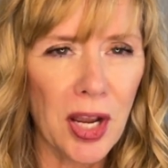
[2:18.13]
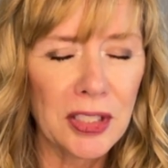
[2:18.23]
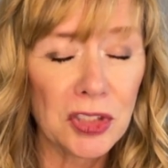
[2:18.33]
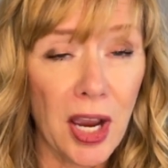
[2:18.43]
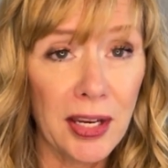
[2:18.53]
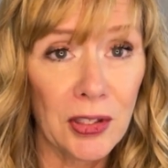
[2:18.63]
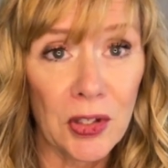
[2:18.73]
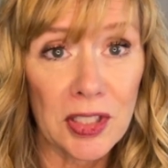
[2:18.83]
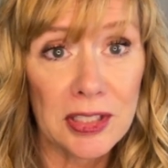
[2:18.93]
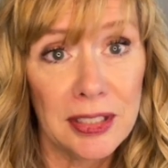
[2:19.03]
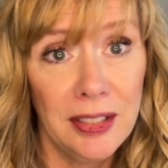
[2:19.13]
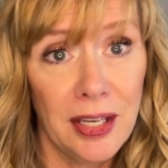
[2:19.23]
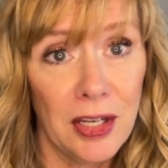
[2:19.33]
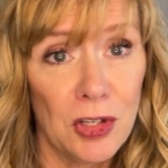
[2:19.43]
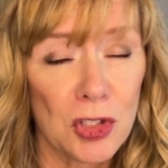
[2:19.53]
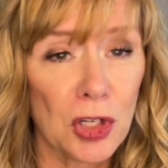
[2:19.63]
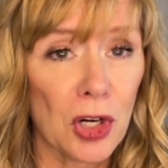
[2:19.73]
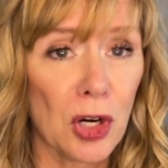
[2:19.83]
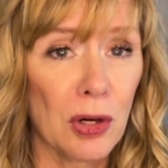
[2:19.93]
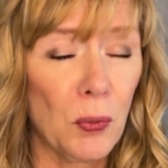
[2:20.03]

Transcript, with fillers: a child, a teenager,